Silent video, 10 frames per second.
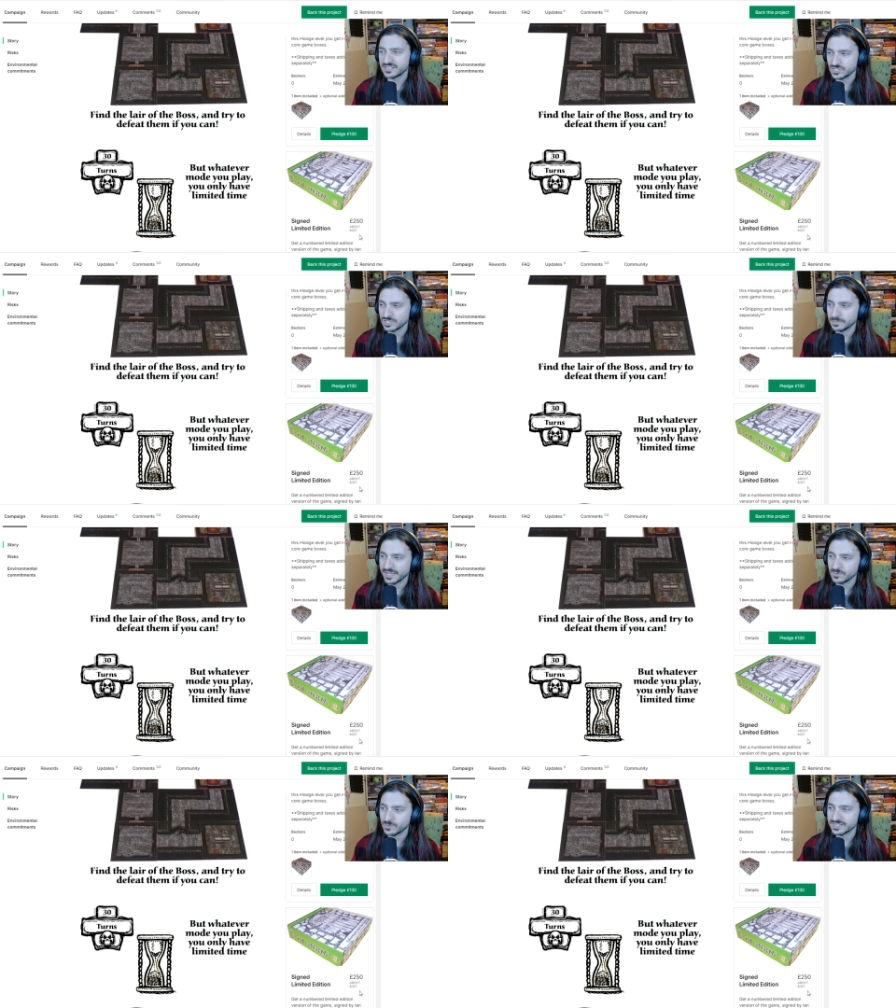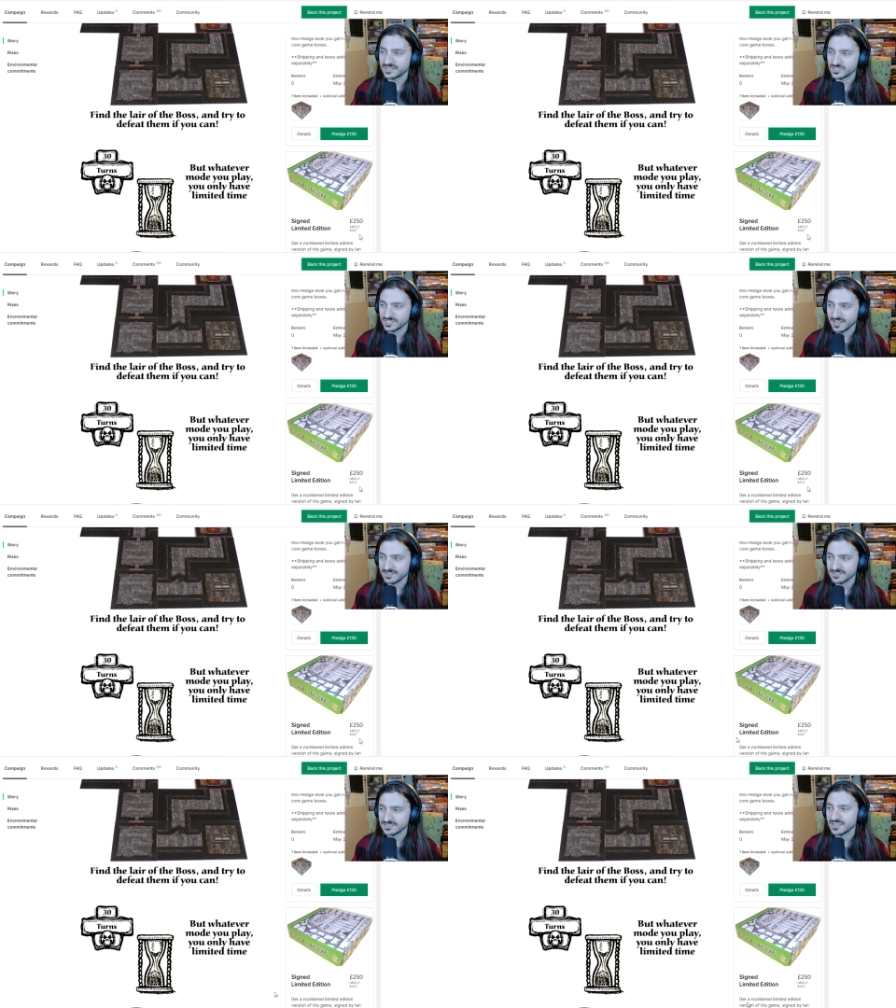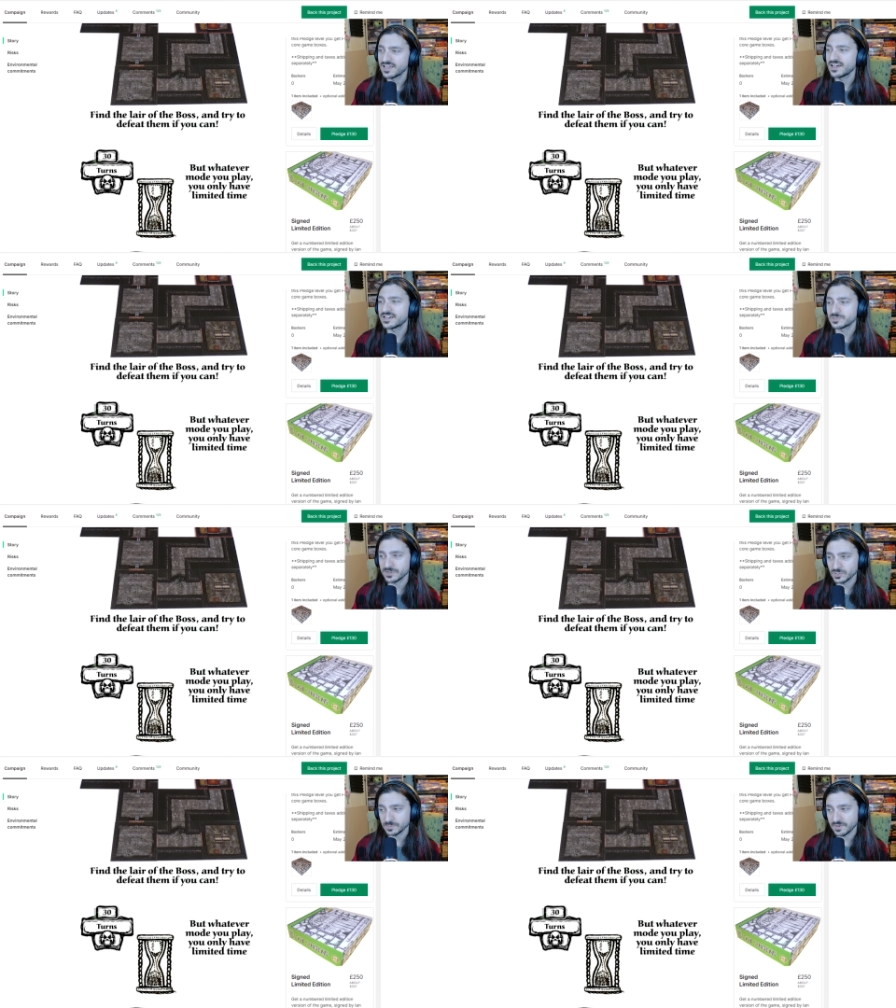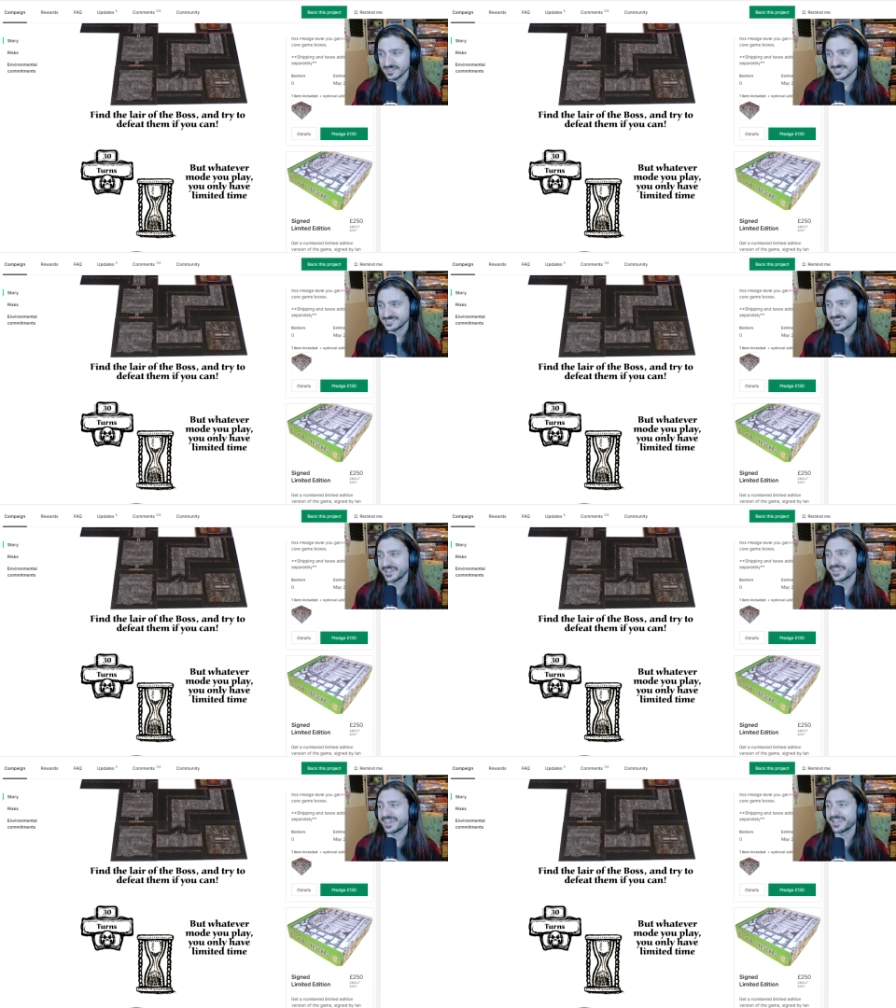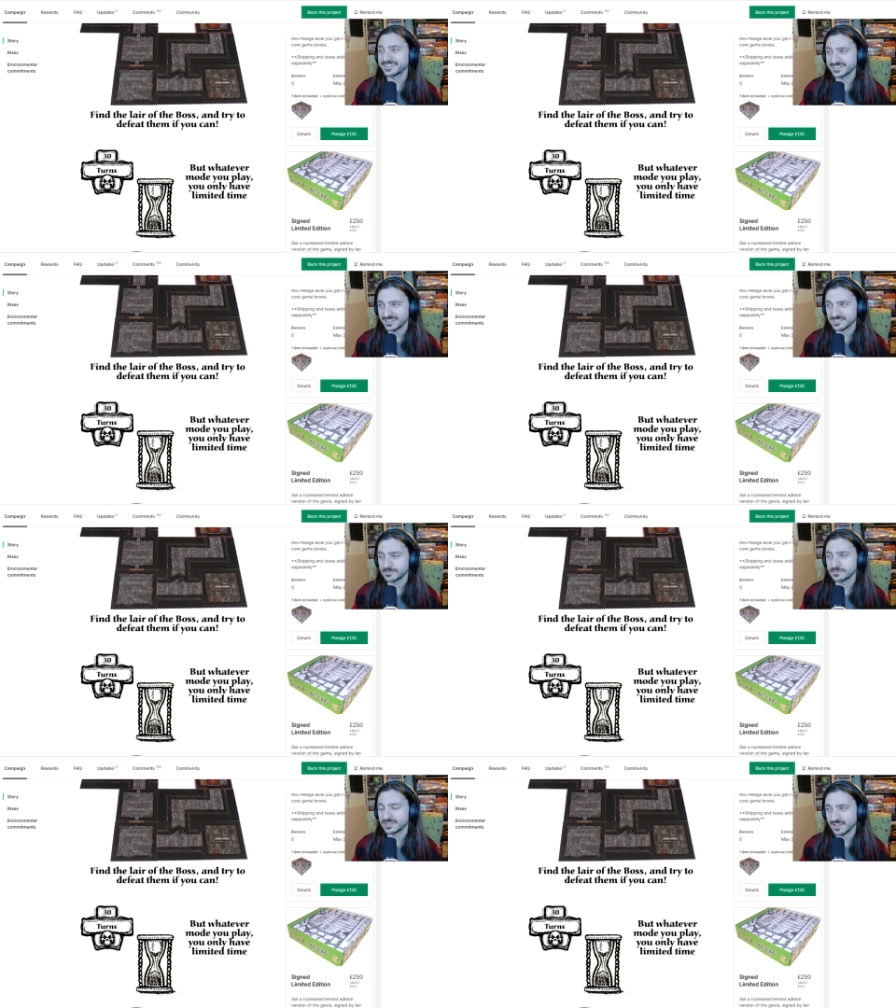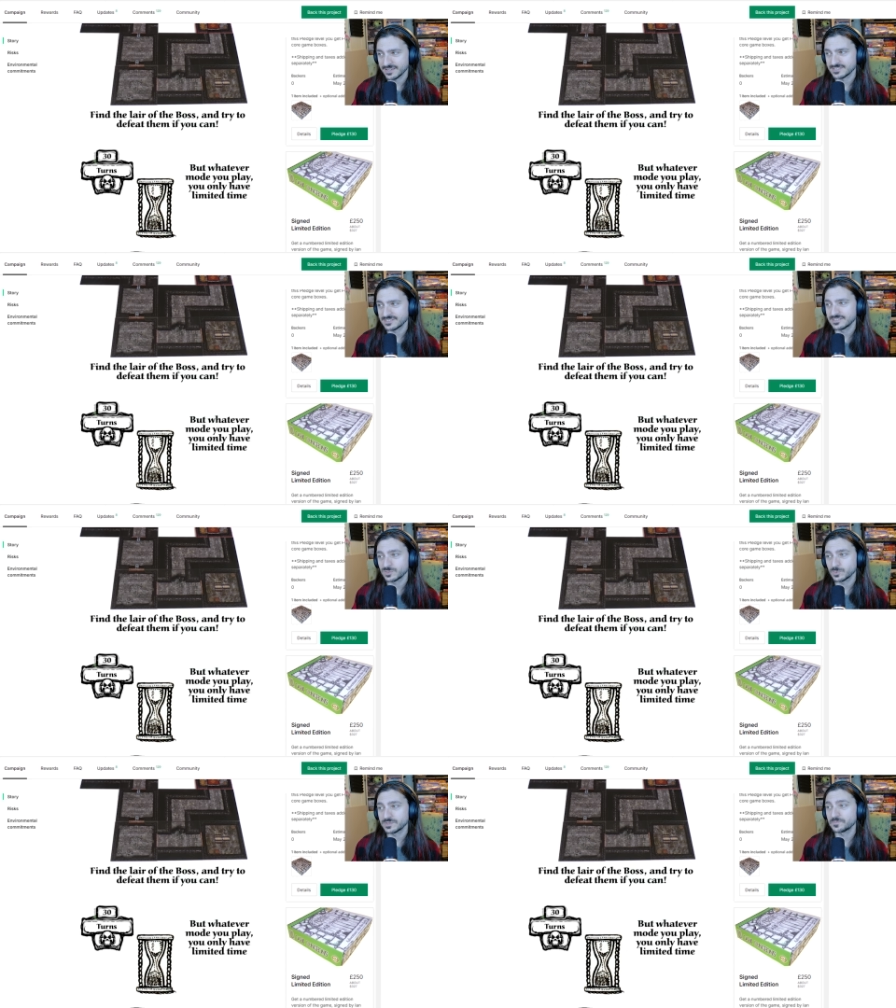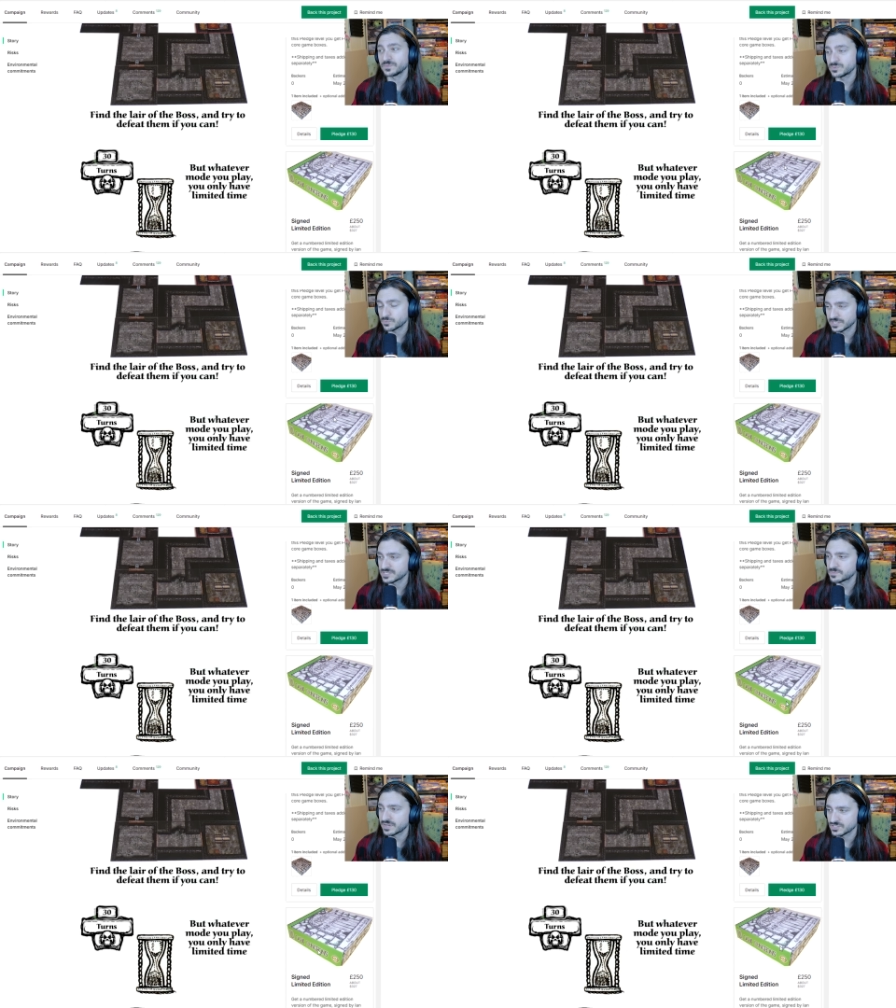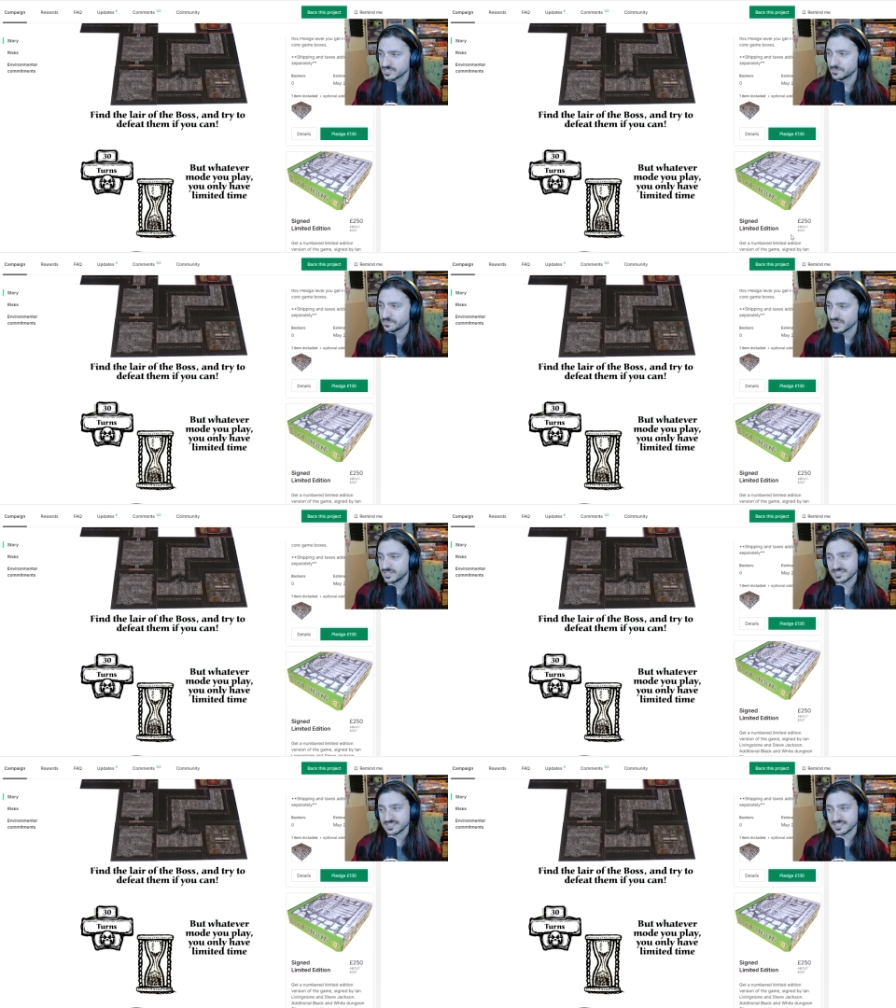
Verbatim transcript: Additional black and white dungeon tiles, a special box design, and custom dice. This one is pretty special.